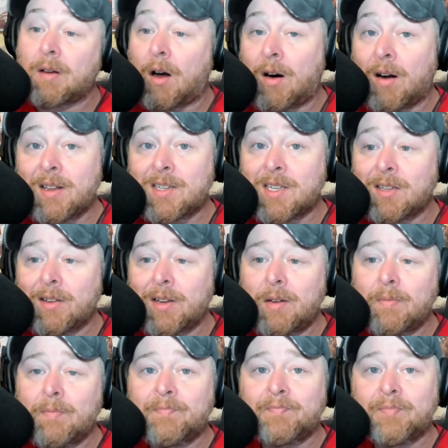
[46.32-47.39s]

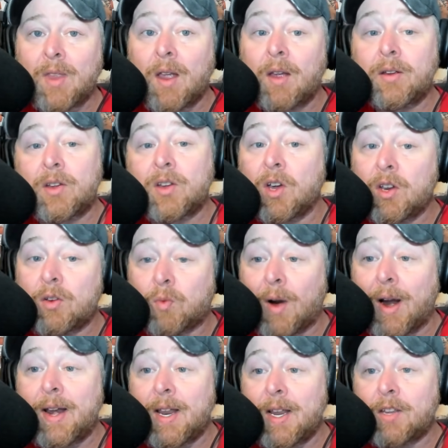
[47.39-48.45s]
honestly, good
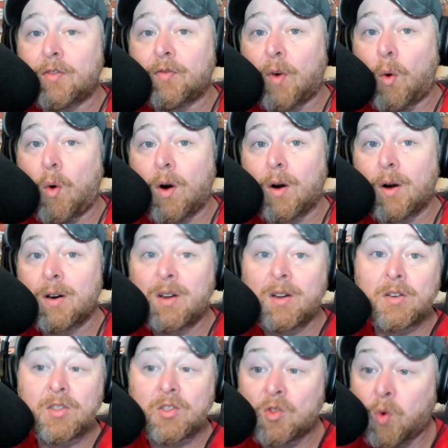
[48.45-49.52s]
ratings for
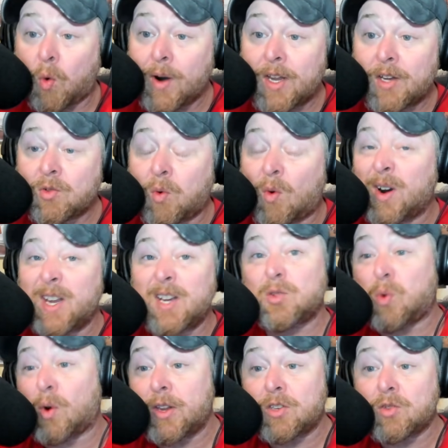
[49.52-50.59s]
twenty twenty,
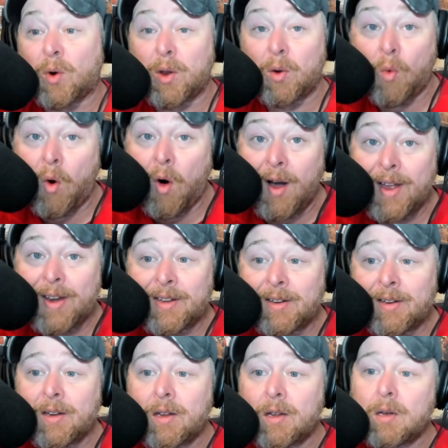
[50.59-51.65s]
twenty twenty-one,
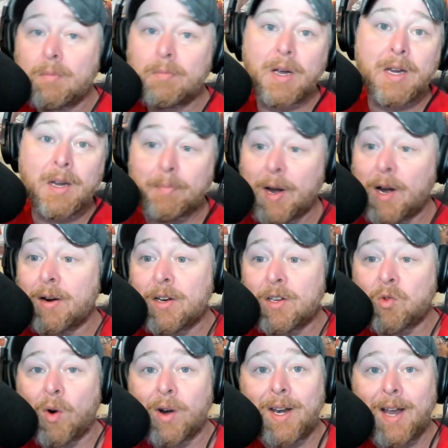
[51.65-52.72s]
but compared to
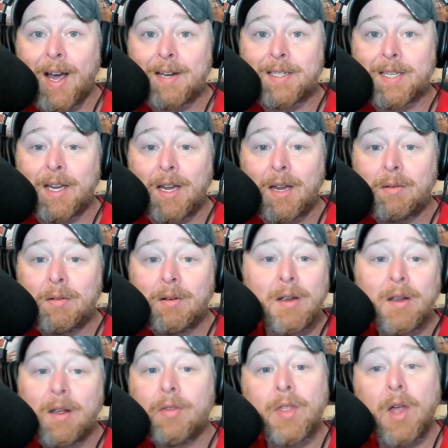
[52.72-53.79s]
twenty nineteen,
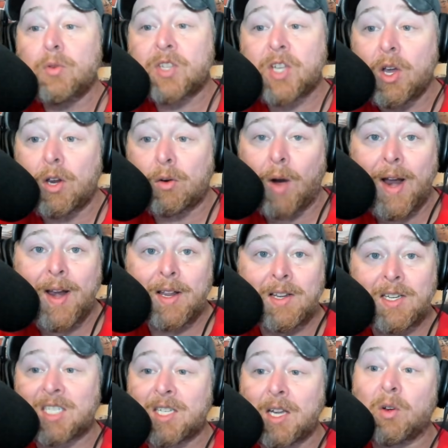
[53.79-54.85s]
those good
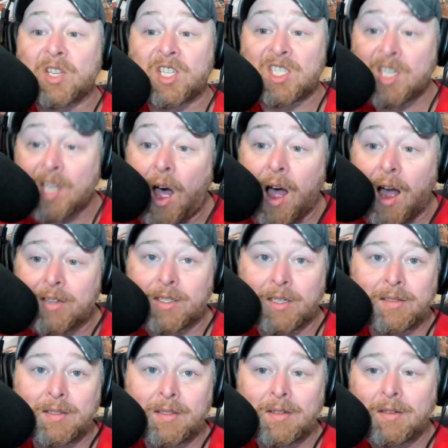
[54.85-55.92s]
ratings still sucked.
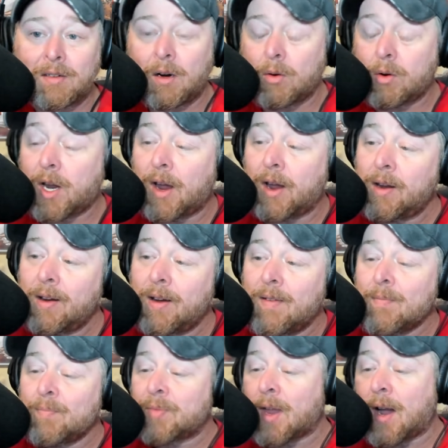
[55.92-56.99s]
Okay?
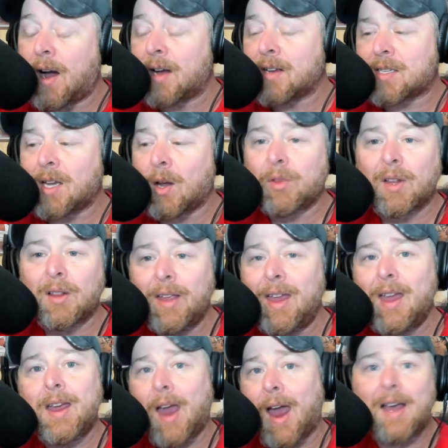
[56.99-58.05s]
Uh, so the
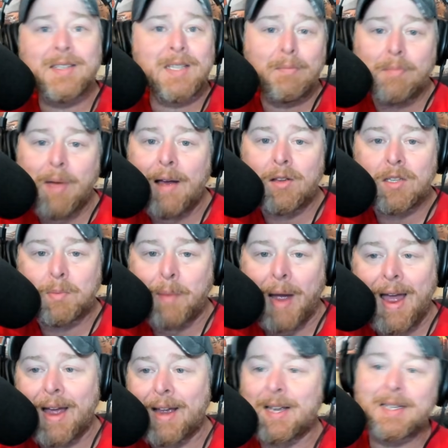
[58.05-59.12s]
league hasn't bounced
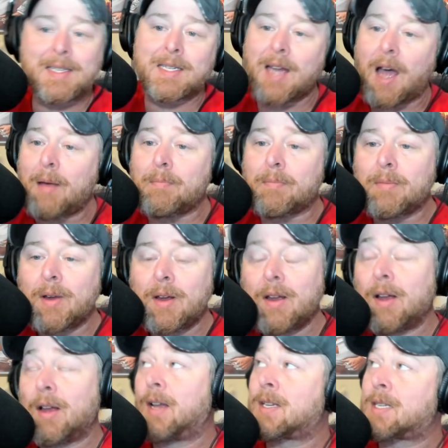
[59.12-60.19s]
back. It's not
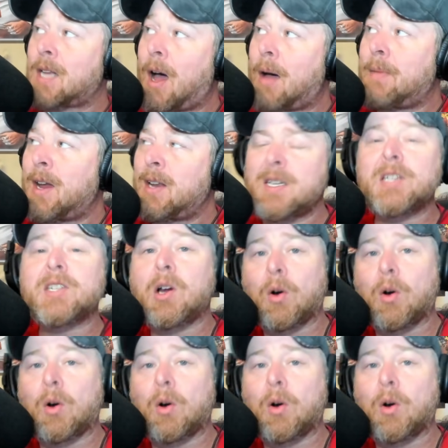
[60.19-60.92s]
It's not made this